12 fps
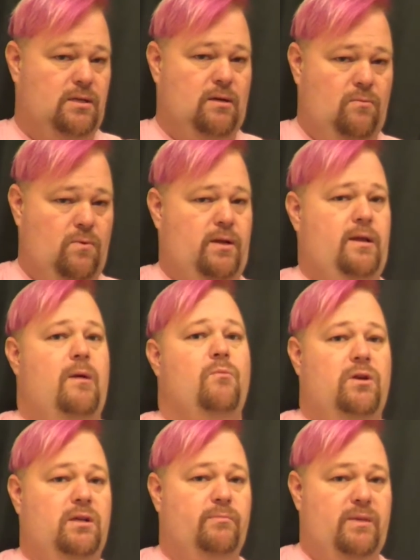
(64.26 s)
you know, what game
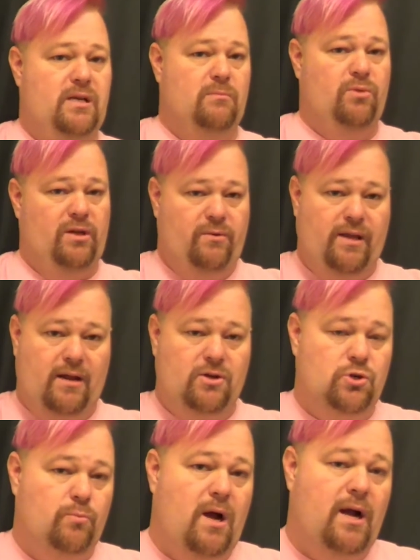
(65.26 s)
wouldn't be complete
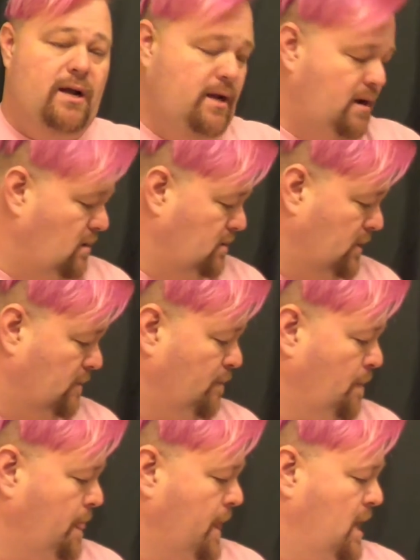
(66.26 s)
without a Chewbacca character?
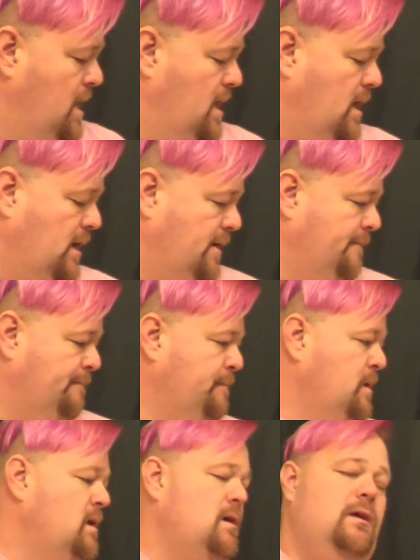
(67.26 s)
Um,
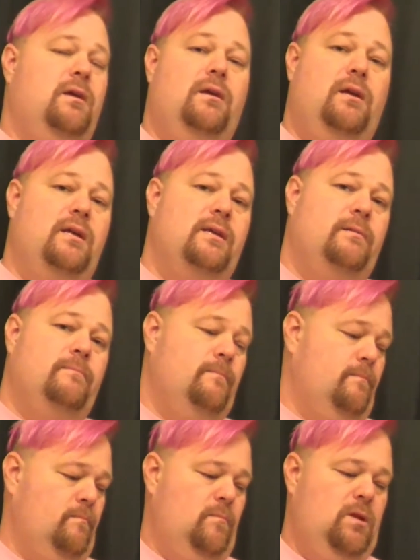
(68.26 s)
in it,
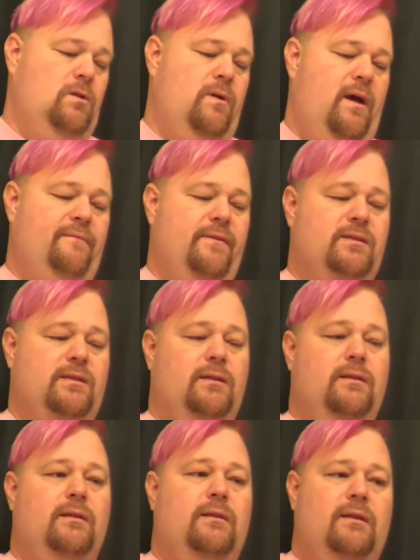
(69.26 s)
you have this
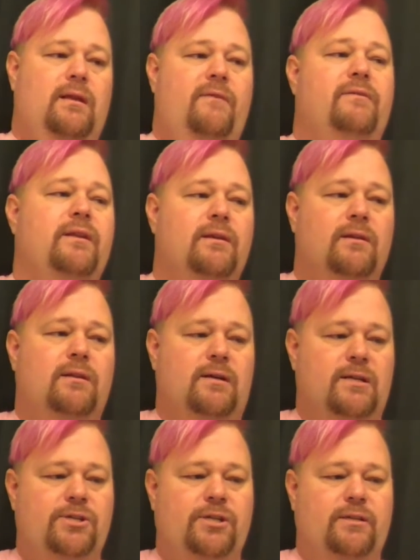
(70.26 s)
lovely little
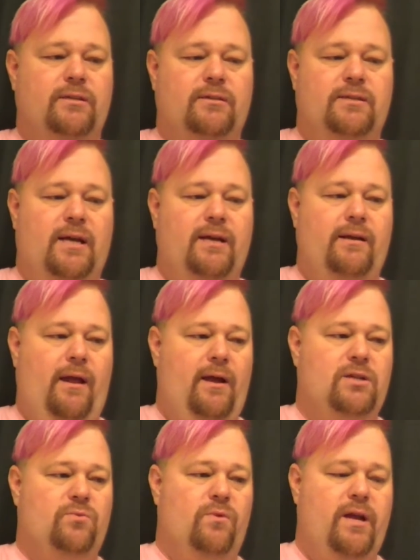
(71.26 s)
launcher that looks like an
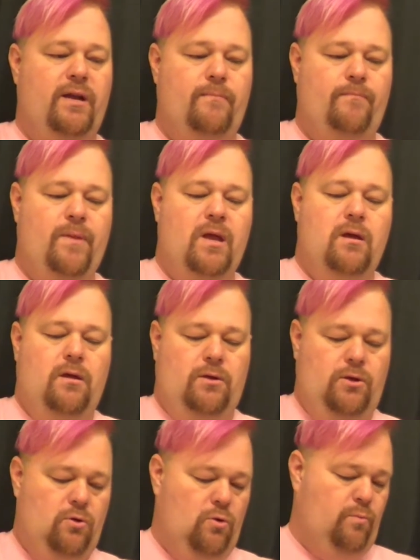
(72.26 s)
X-Wing.
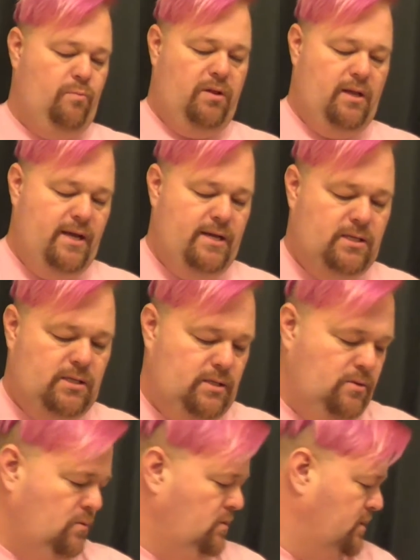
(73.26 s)
You place
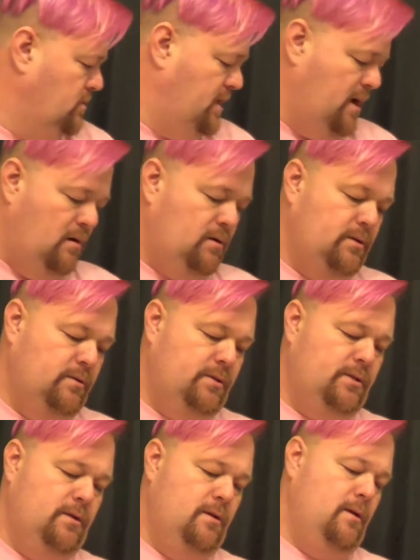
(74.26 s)
your little
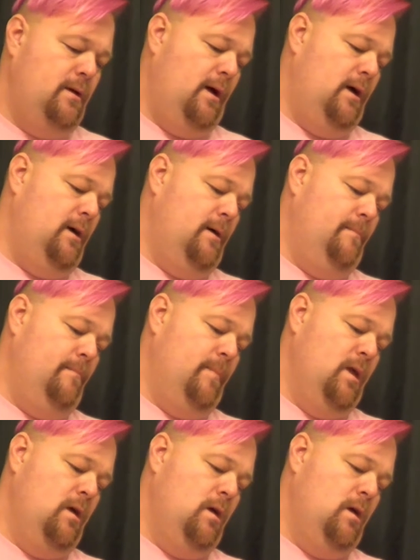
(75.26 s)
characters um,